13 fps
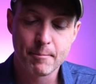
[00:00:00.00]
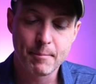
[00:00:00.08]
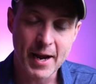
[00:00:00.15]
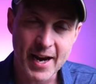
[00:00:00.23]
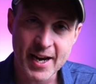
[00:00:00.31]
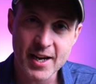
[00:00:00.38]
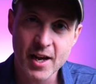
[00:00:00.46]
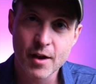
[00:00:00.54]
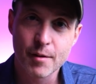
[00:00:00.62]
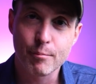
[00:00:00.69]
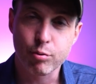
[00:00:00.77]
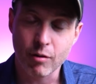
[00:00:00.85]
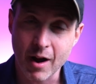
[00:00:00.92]
Pain,
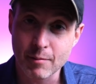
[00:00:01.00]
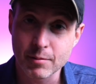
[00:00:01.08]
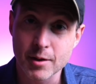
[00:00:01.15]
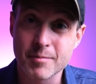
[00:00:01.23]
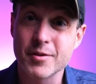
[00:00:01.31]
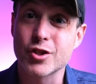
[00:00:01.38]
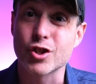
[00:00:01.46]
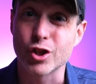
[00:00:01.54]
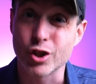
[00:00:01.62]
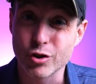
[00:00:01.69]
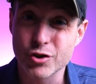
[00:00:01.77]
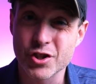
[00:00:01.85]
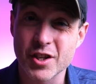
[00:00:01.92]
problem,
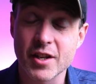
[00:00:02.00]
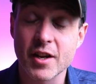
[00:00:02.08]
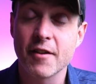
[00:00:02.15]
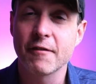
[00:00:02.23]
solution,